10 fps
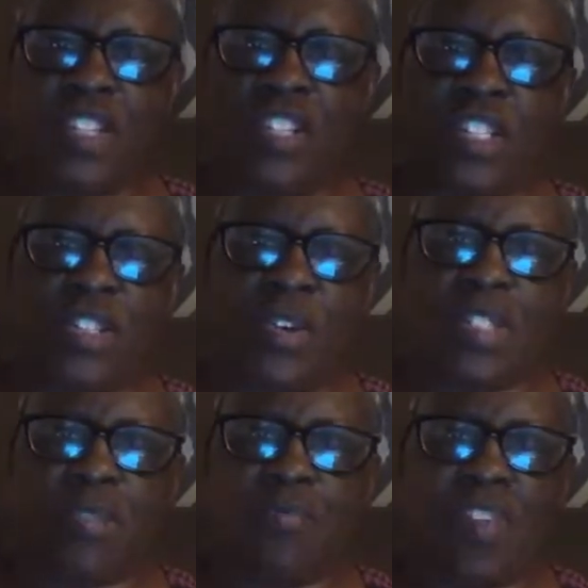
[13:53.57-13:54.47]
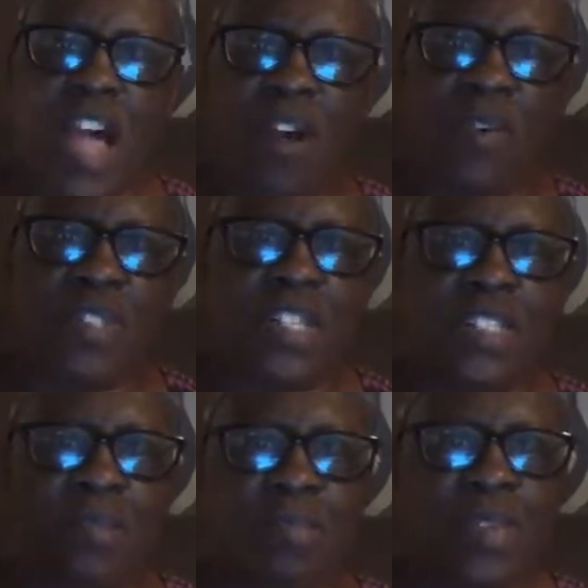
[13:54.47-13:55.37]
She's throwing some flowers and
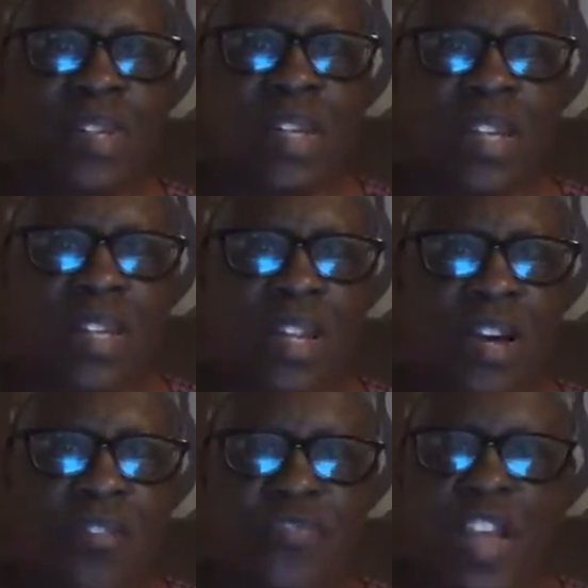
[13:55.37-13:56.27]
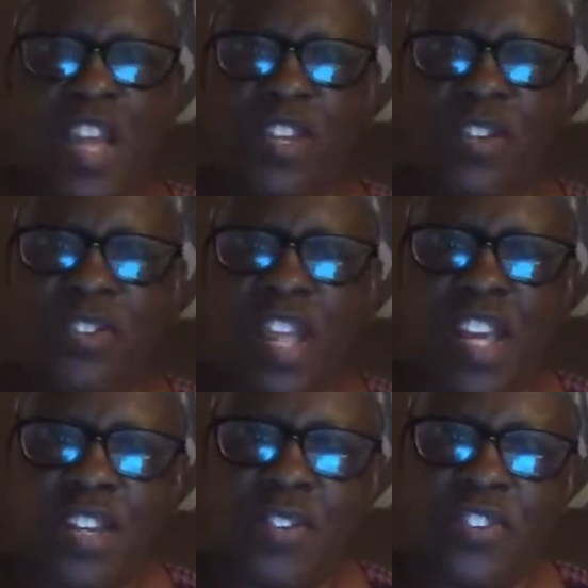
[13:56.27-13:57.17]
some love. Thank you,
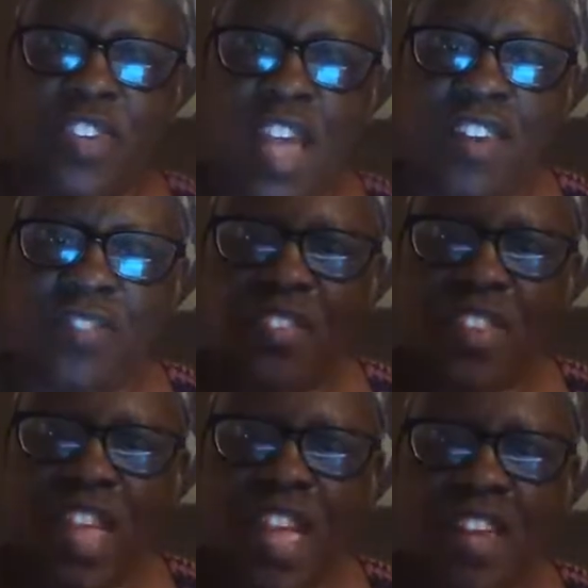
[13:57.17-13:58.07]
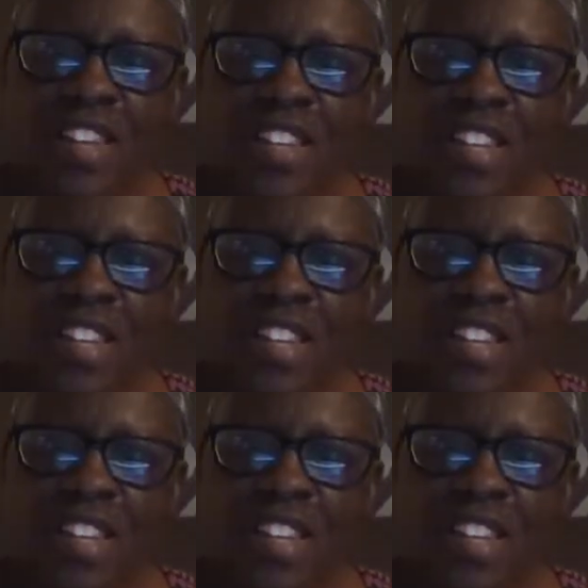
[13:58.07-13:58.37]
Satin, for that.